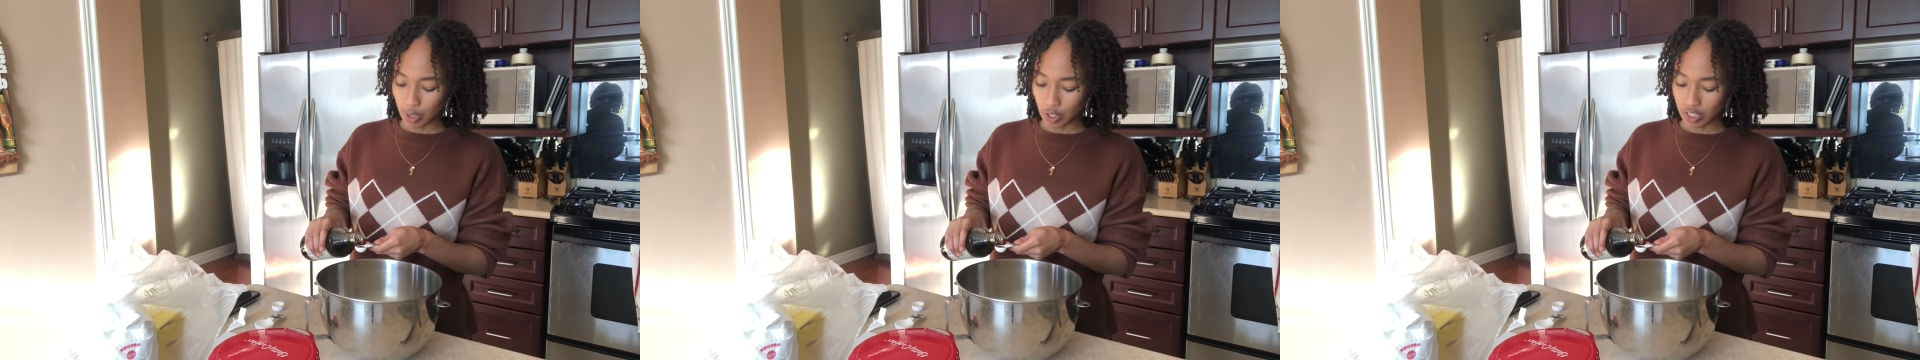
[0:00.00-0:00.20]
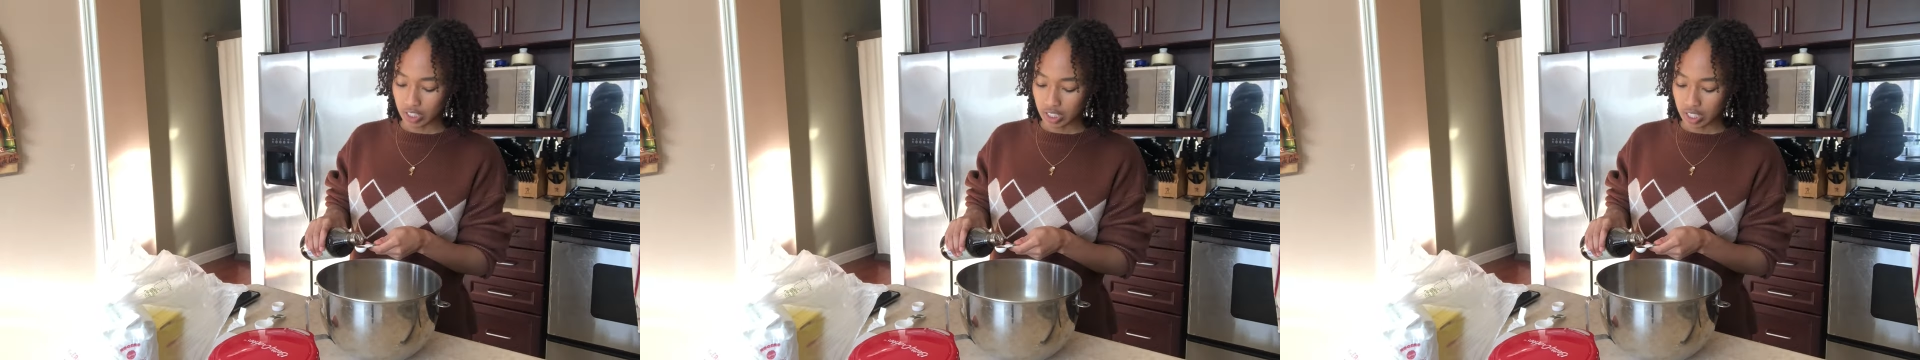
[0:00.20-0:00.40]

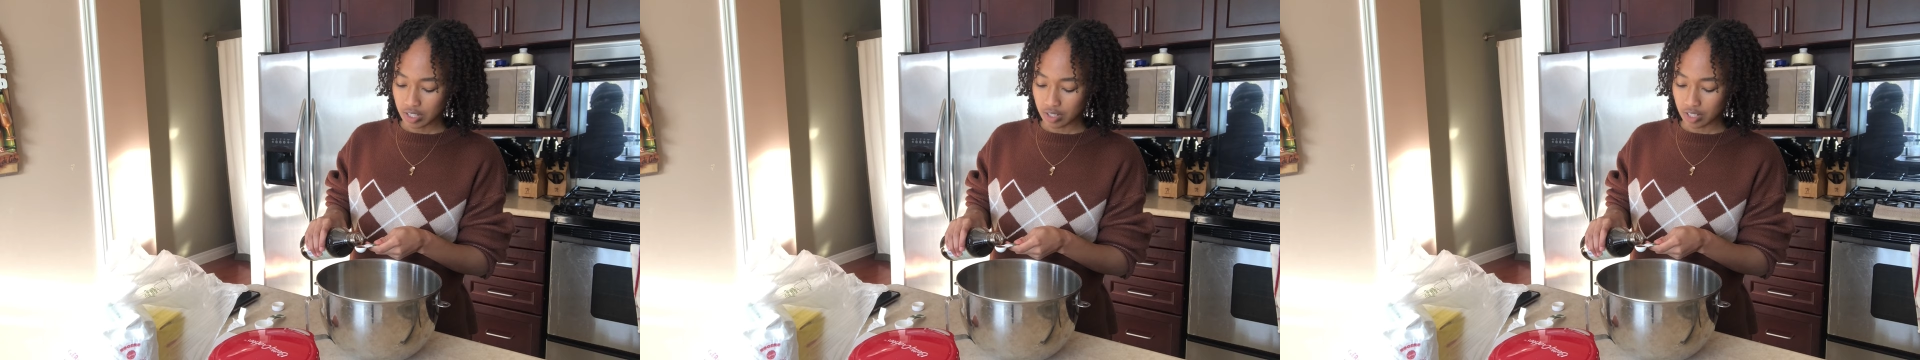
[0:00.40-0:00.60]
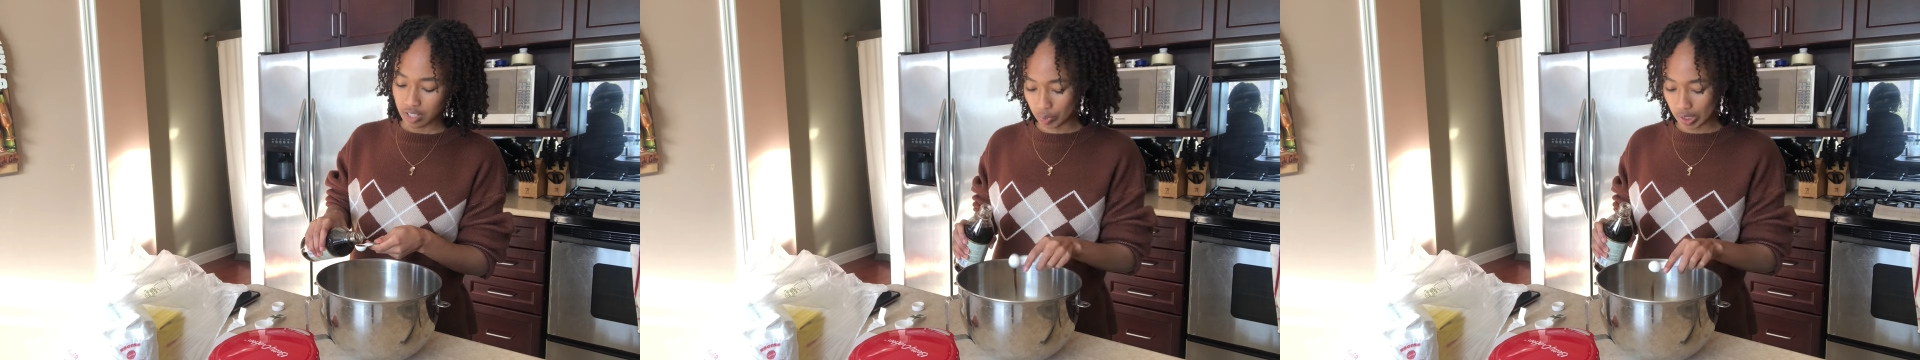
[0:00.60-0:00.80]

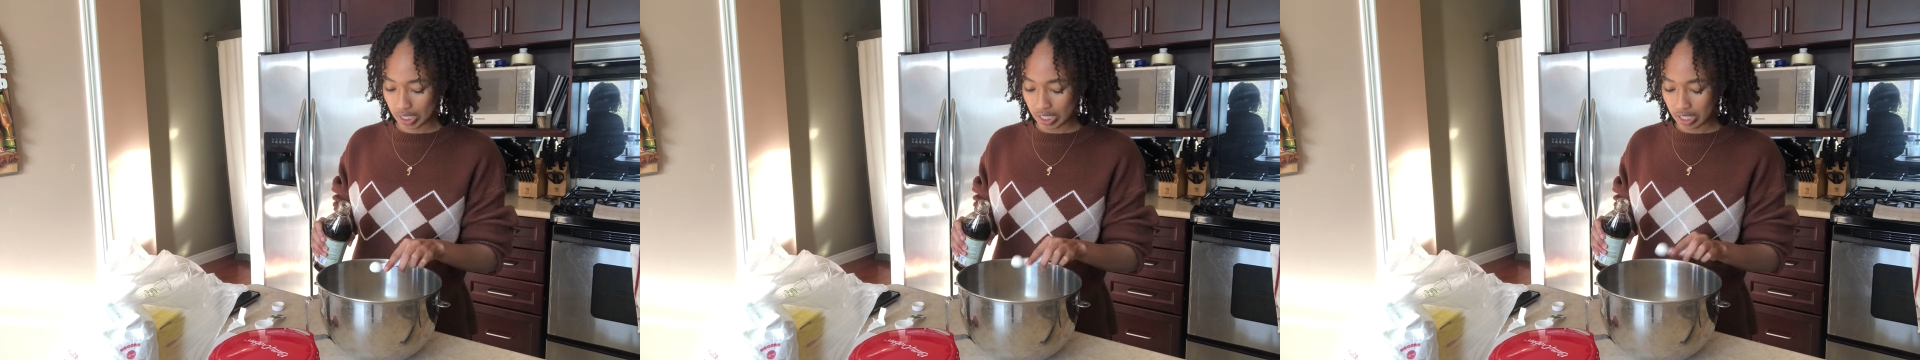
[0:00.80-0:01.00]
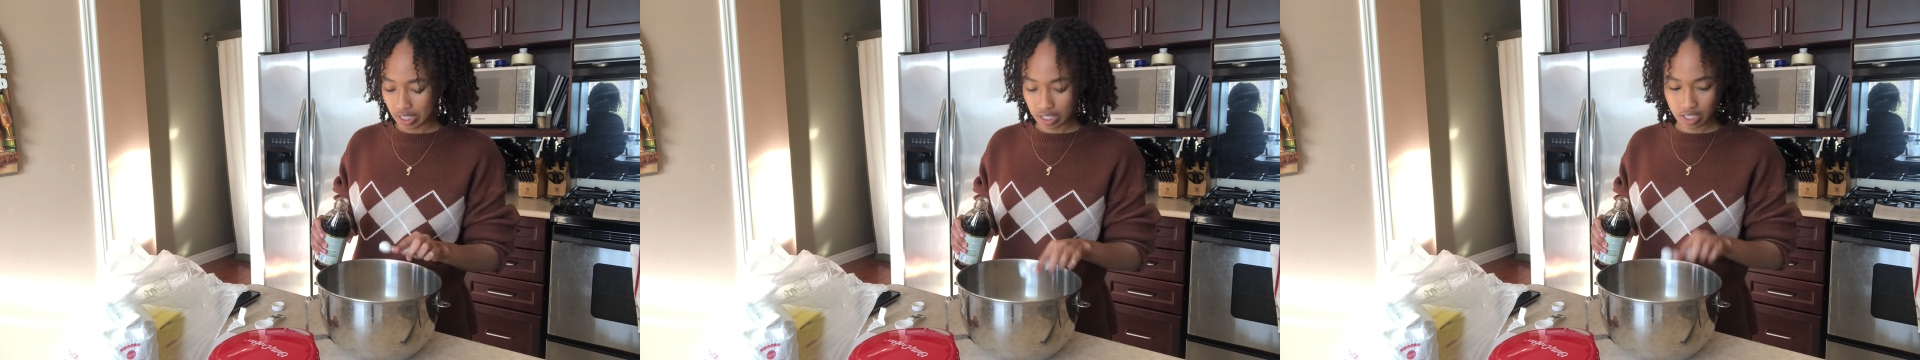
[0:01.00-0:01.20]
currently
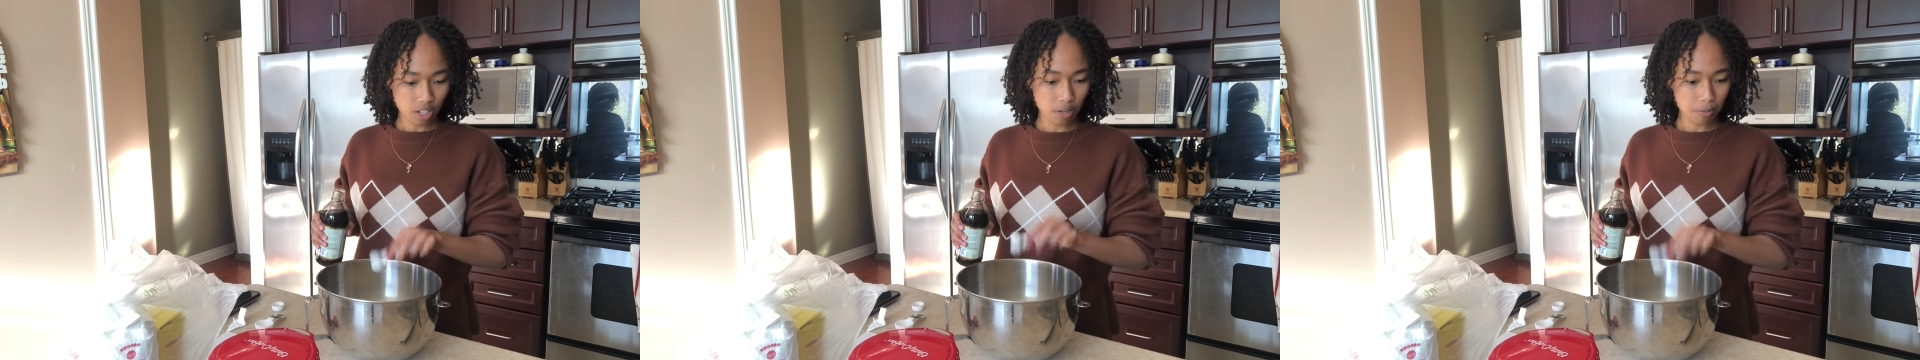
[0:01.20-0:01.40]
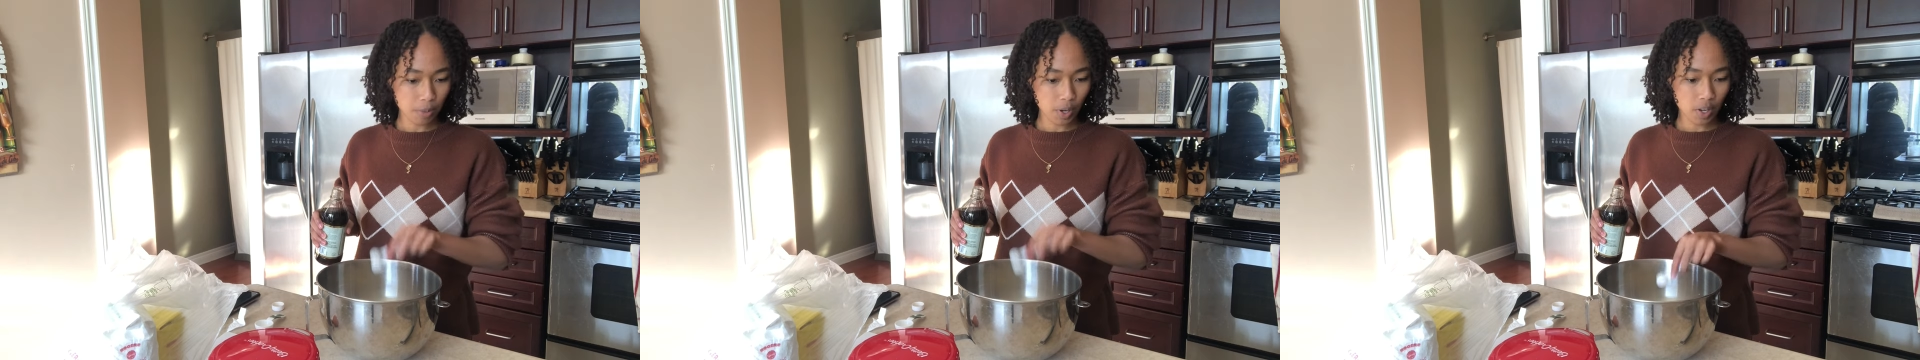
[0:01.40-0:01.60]
reading a
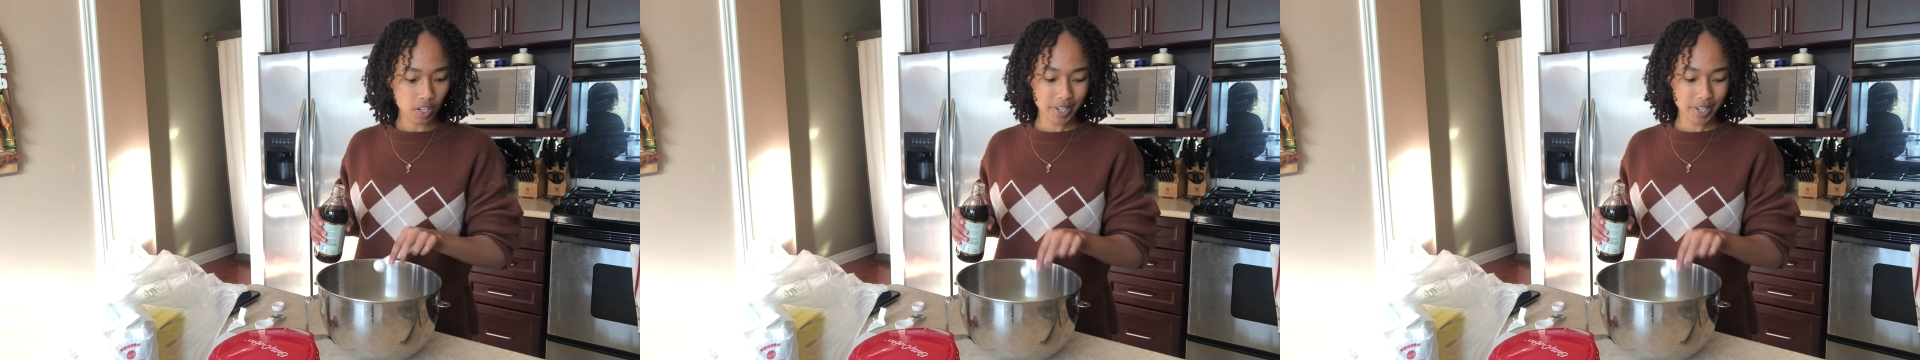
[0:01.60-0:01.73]
book.